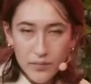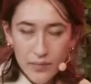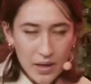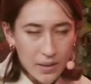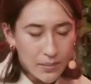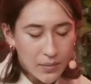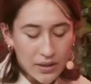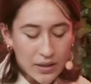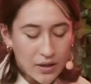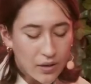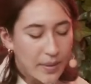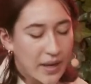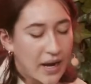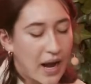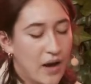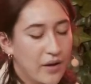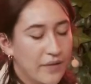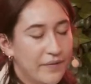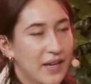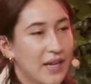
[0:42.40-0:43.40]
I'm a little bit
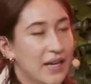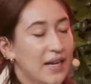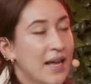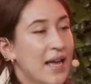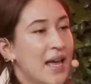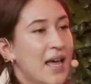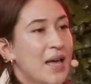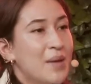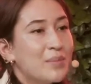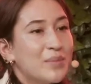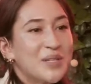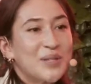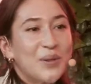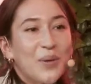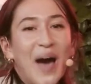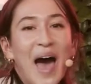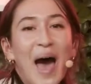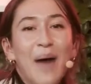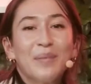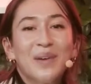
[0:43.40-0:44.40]
out of it.
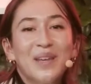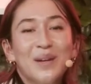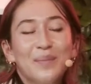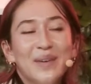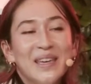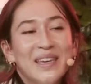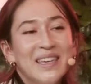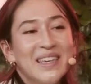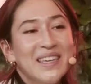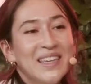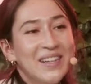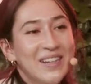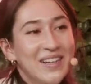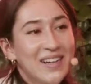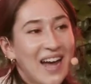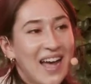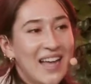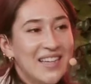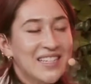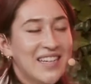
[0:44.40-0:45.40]
So happy to be here
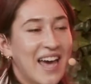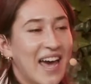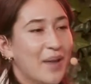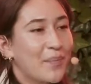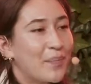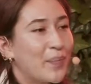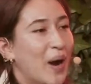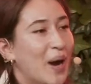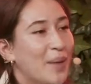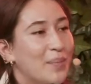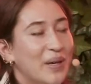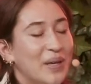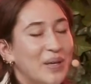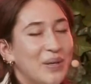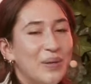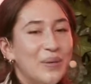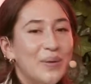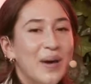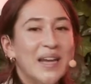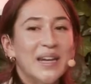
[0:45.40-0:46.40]
at
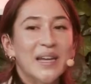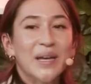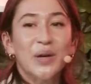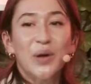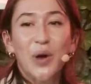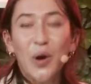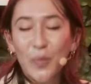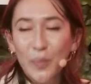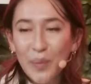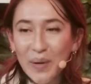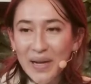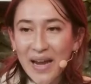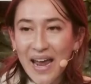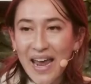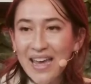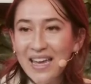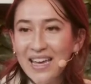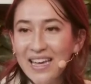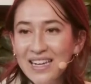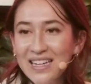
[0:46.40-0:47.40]
TechBBQ and in
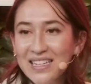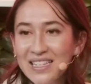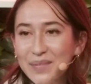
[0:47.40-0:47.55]
Copenhagen.